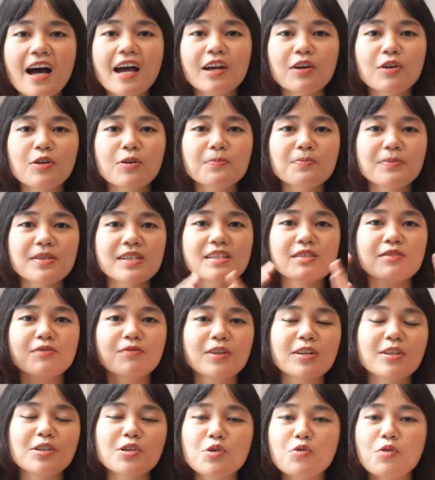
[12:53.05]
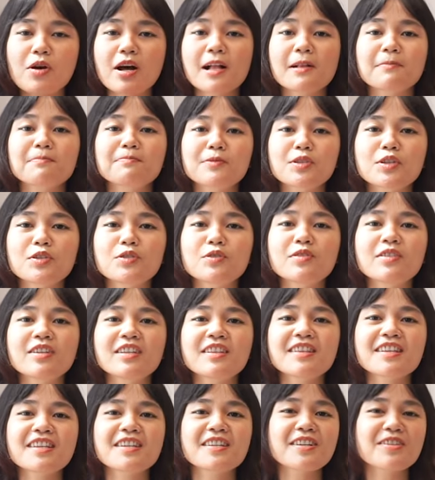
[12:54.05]
I hope this video helped you
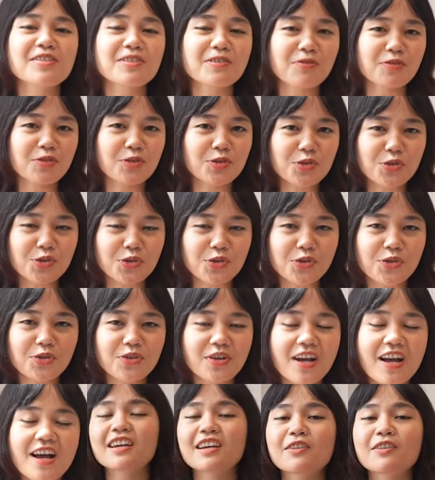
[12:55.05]
in the near future.